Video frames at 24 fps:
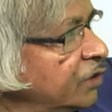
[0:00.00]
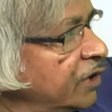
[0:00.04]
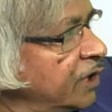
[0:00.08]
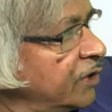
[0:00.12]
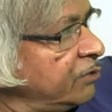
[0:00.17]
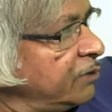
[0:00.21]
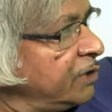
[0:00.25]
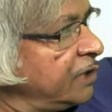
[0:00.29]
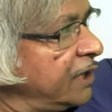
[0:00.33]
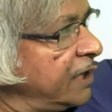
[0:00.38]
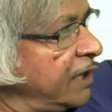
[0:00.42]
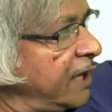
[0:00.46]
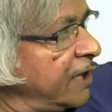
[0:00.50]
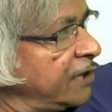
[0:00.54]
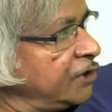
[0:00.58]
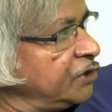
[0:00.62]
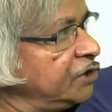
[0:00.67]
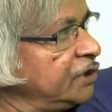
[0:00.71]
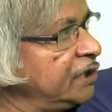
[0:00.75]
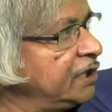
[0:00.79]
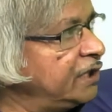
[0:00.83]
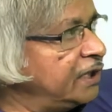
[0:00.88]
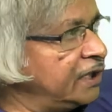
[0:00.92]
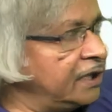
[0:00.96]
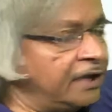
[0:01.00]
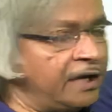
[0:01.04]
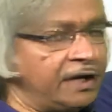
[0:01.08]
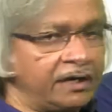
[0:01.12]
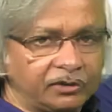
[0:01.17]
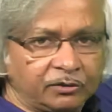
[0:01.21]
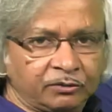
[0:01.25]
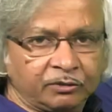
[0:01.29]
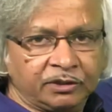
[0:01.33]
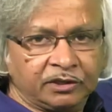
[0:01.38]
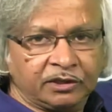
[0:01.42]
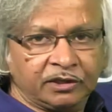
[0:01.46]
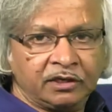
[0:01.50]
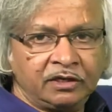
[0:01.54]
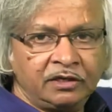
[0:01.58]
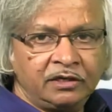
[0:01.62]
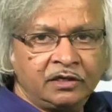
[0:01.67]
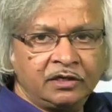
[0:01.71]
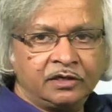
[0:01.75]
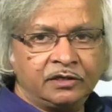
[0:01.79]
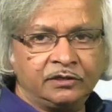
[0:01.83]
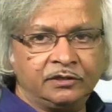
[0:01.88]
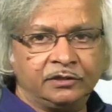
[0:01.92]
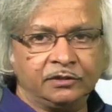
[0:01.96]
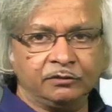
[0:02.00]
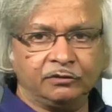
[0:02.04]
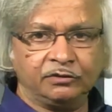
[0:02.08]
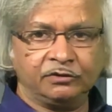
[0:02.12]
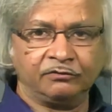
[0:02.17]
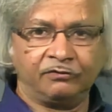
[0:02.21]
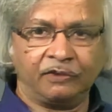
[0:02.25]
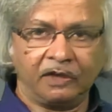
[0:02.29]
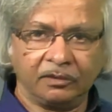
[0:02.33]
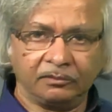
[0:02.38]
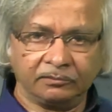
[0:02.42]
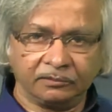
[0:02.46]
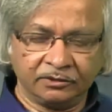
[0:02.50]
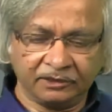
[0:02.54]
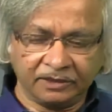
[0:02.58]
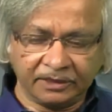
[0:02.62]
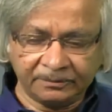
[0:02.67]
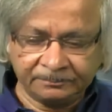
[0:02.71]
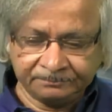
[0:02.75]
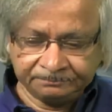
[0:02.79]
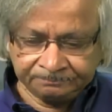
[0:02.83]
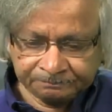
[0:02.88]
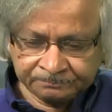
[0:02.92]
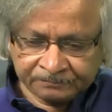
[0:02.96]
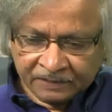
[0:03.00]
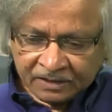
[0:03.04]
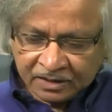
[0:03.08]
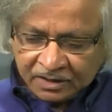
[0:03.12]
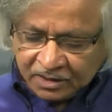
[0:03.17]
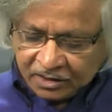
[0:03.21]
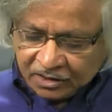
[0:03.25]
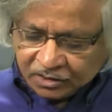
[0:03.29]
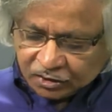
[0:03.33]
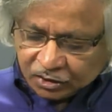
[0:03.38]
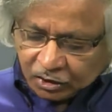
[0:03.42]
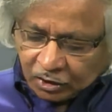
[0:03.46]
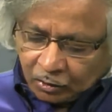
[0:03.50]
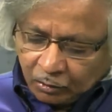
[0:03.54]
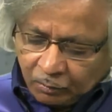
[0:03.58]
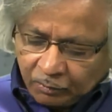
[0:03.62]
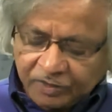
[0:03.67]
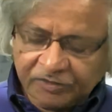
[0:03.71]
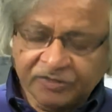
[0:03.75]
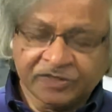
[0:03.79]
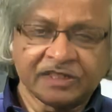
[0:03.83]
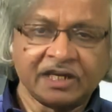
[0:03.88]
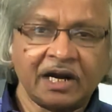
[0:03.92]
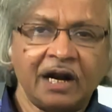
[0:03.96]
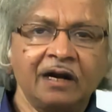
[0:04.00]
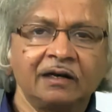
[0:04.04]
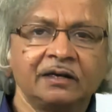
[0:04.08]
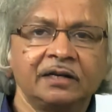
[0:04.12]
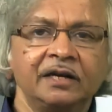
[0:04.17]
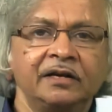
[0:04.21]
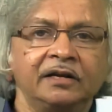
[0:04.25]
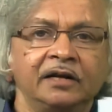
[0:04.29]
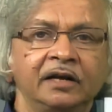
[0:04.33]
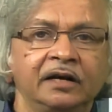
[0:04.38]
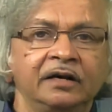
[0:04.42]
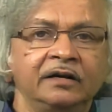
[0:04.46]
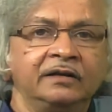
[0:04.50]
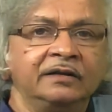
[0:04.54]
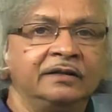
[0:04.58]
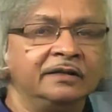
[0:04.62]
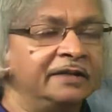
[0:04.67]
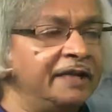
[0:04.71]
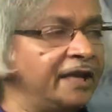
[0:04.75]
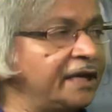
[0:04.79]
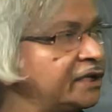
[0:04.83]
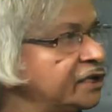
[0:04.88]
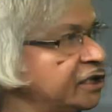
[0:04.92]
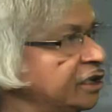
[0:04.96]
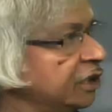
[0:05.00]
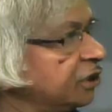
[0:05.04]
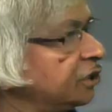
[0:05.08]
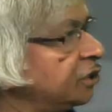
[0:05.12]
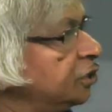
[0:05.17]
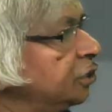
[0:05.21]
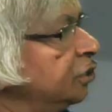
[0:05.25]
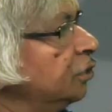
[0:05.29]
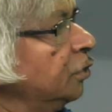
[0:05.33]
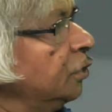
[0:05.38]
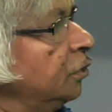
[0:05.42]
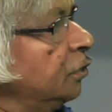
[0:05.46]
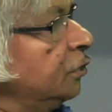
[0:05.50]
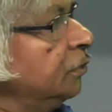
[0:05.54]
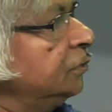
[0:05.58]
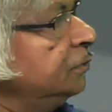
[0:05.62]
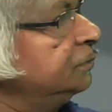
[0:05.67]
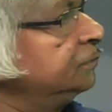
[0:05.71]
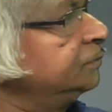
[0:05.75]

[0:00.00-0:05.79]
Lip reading: that we can actually connect with the Drude formula. So we started in lecture 2